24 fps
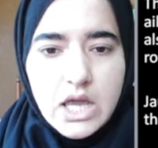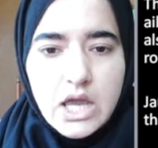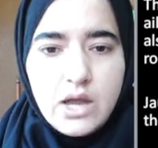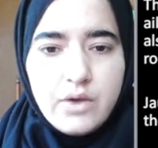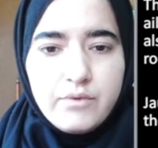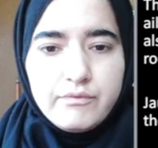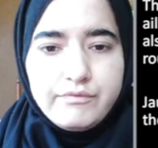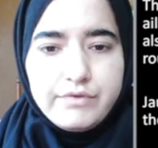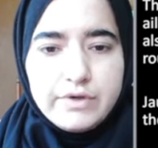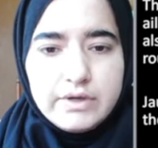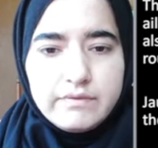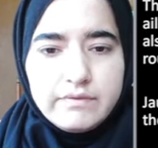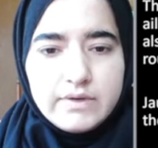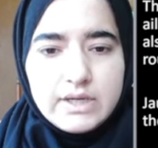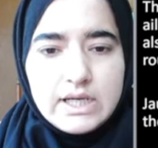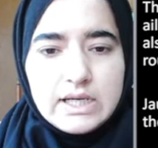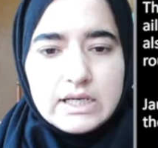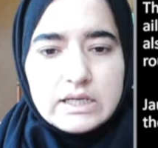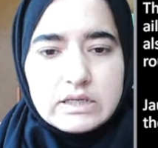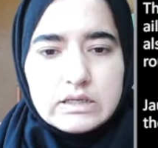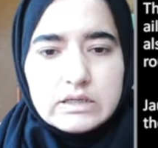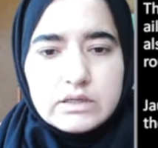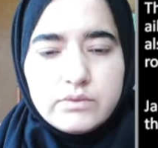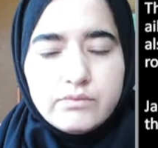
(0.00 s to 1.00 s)
We will
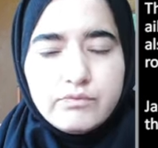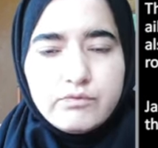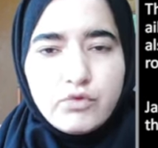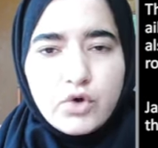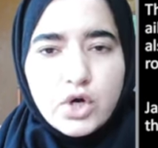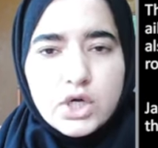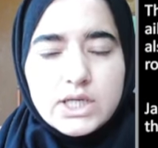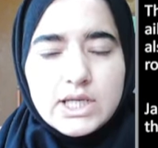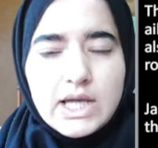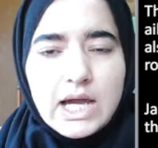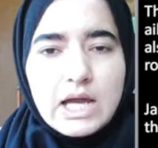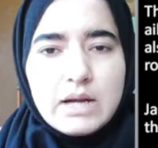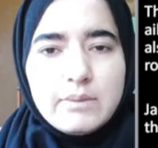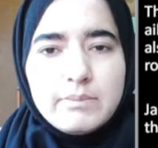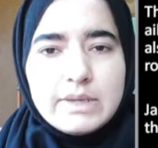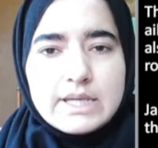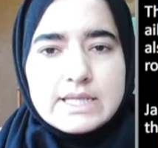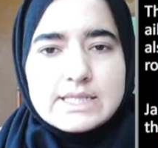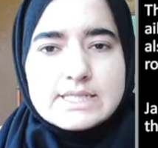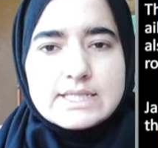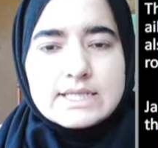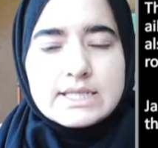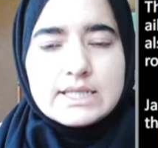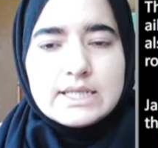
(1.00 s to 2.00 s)
learn what are
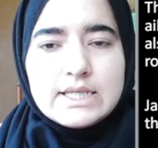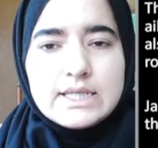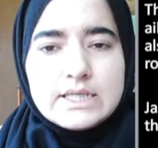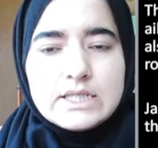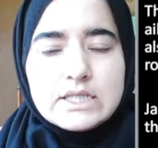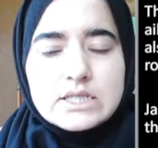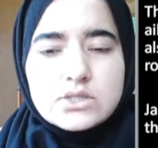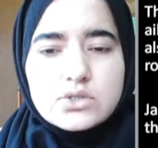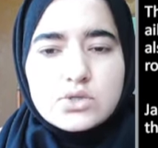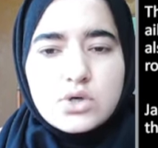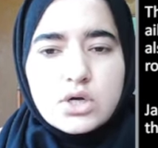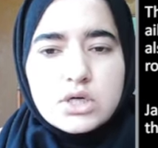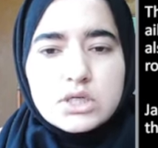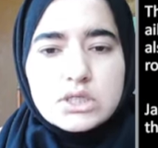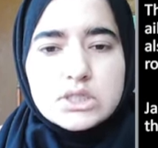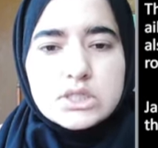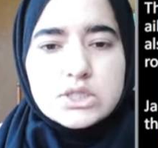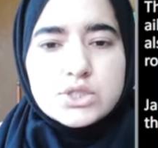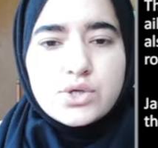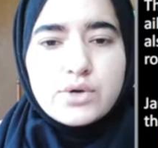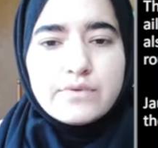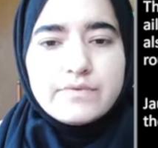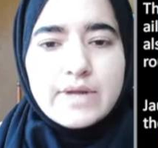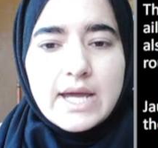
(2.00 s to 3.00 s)
basically
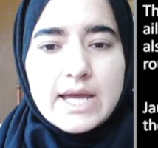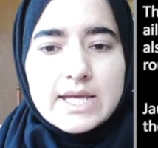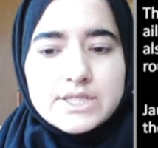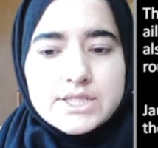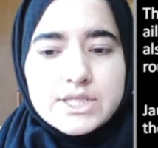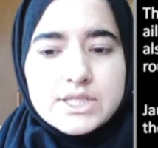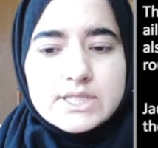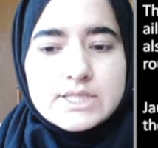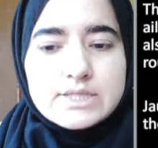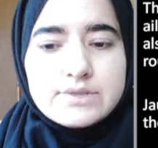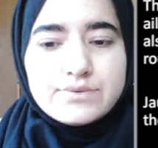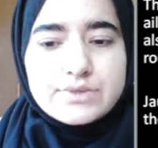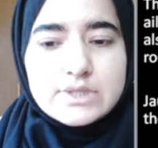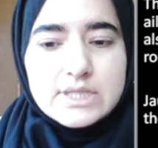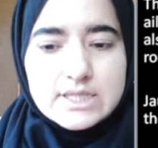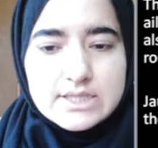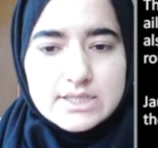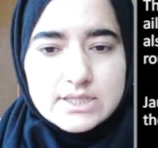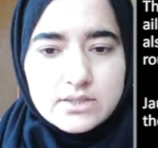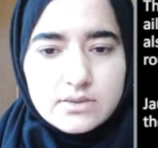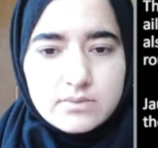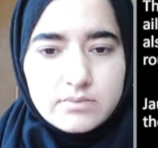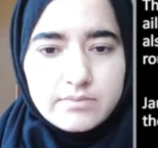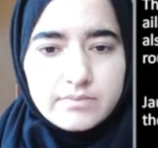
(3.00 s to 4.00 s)
disorders of digestive
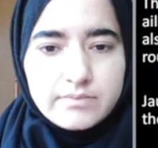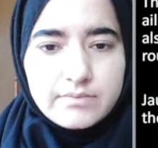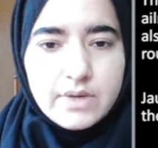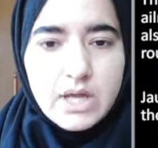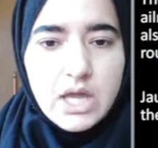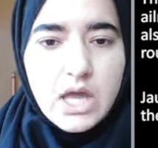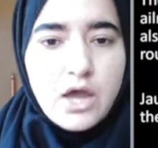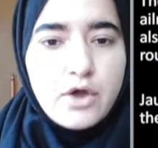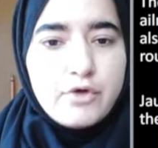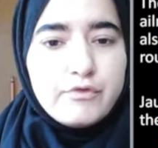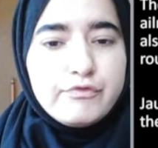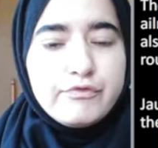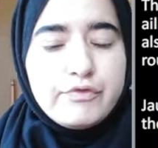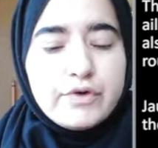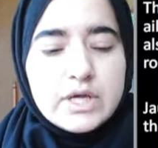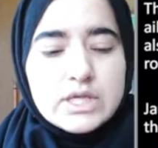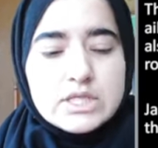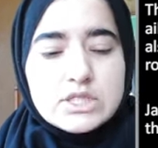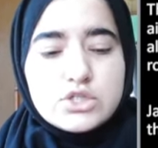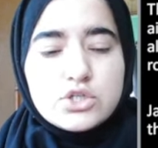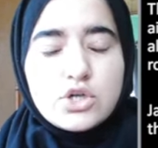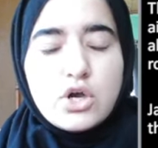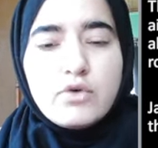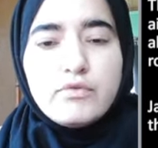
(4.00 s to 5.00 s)
system.
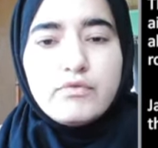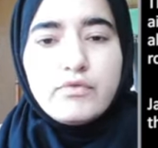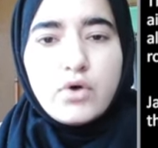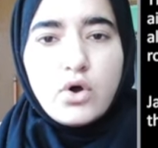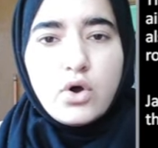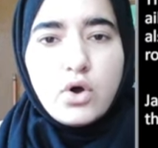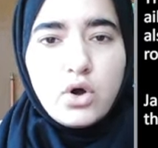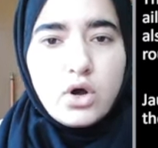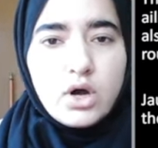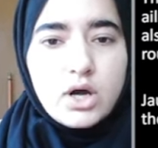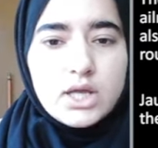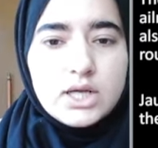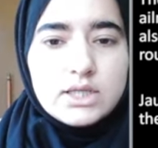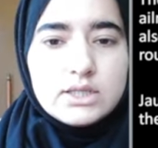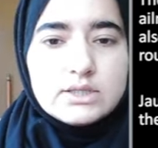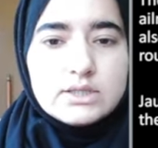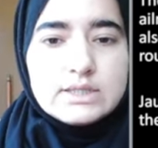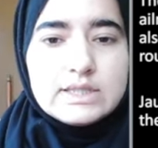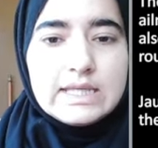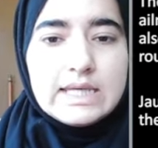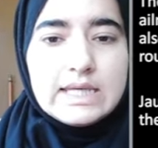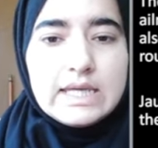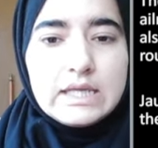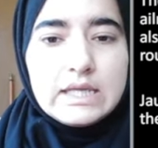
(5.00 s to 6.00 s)
First of all,
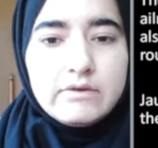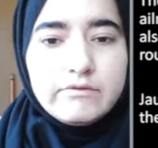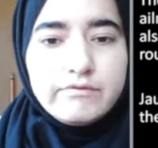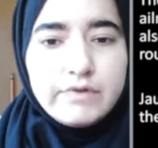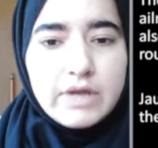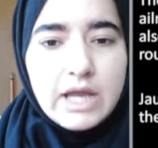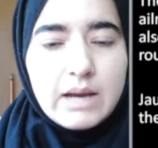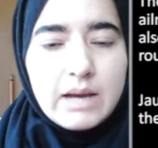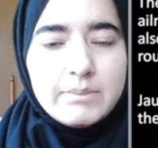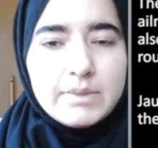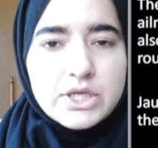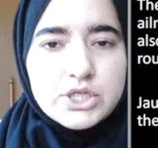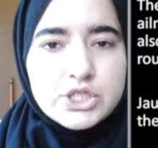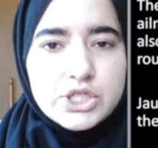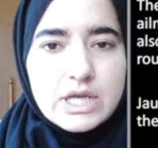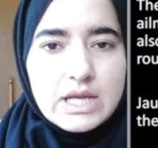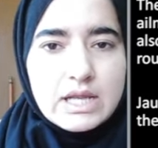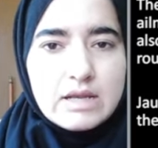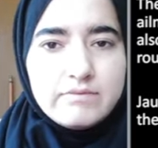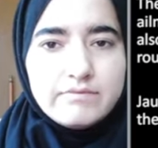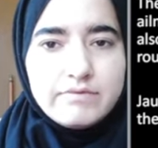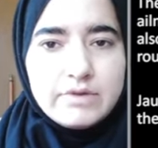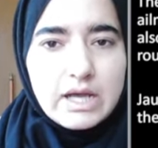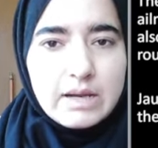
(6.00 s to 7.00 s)
the inflammation
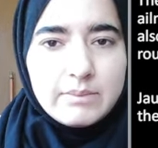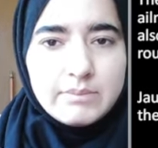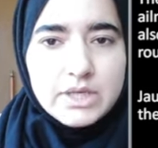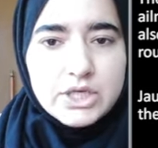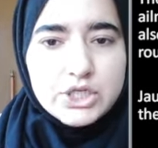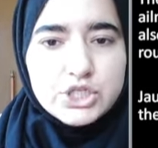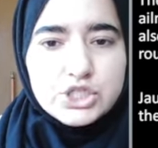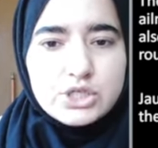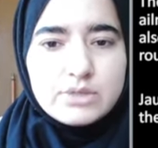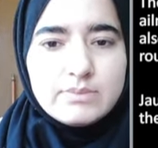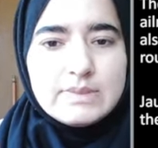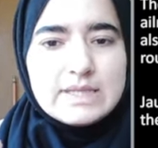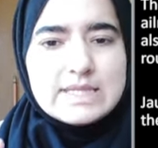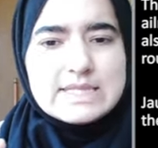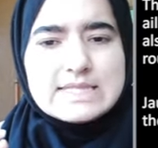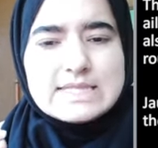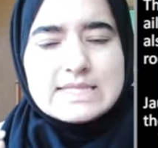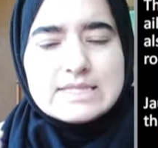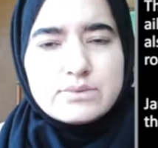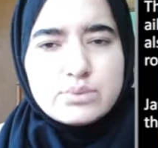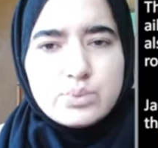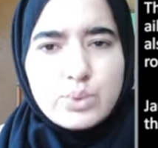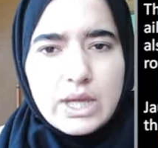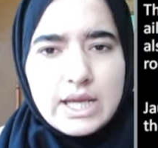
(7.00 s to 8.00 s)
means
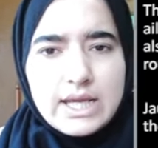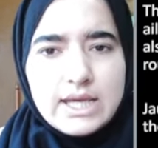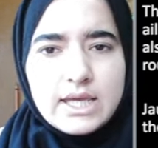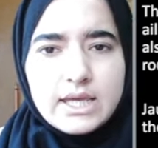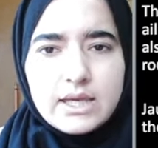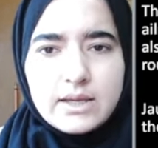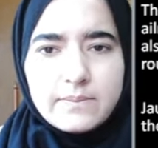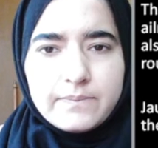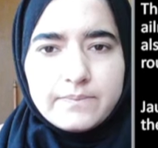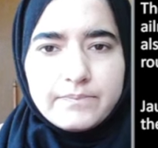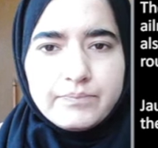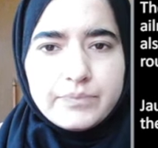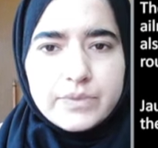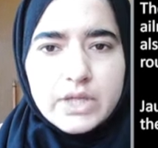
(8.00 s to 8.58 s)
swelling.